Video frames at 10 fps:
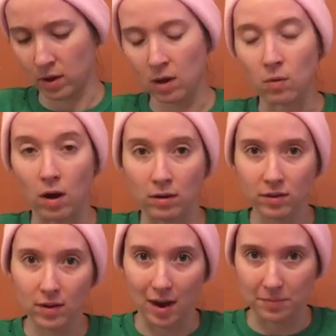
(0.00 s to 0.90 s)
Oh,
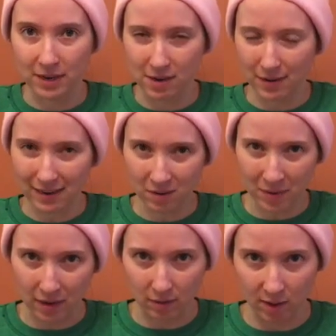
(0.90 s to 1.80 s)
also to update you guys on
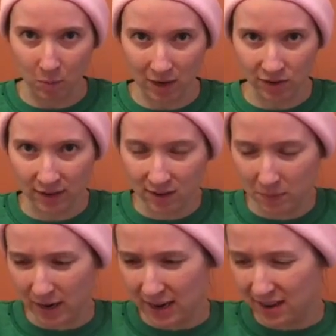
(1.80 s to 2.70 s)
my Glee watching
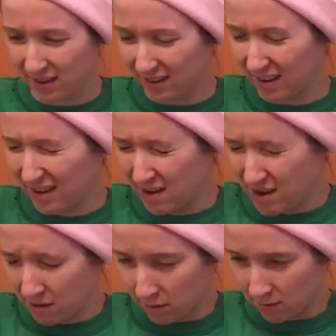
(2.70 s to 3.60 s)
experience.
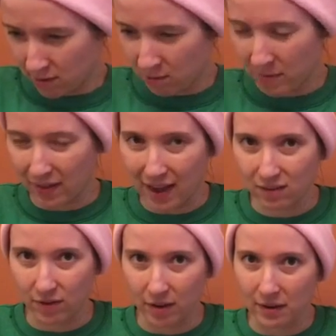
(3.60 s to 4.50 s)
So I know in my
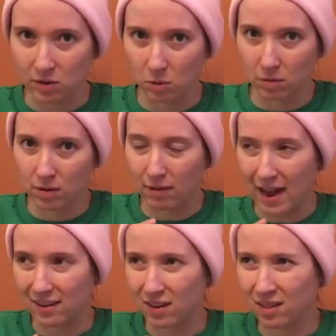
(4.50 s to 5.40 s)
last video I totally
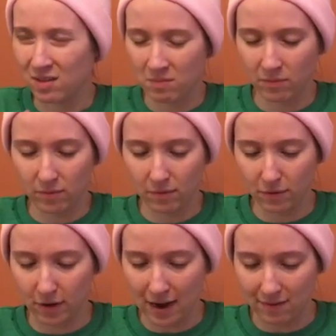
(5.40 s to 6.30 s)
ragged on them
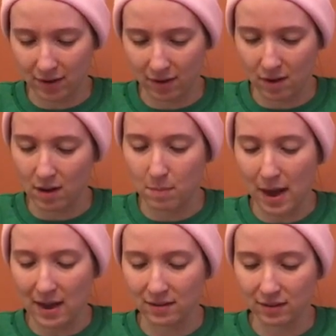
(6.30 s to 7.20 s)
for having a
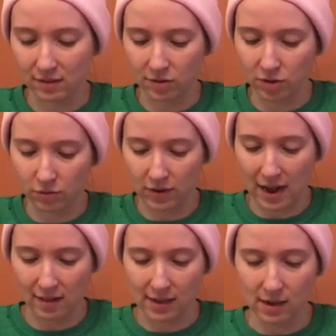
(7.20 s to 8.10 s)
bad season 2
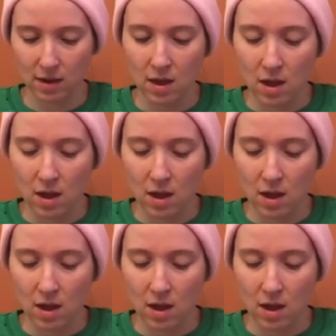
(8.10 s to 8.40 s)
finale,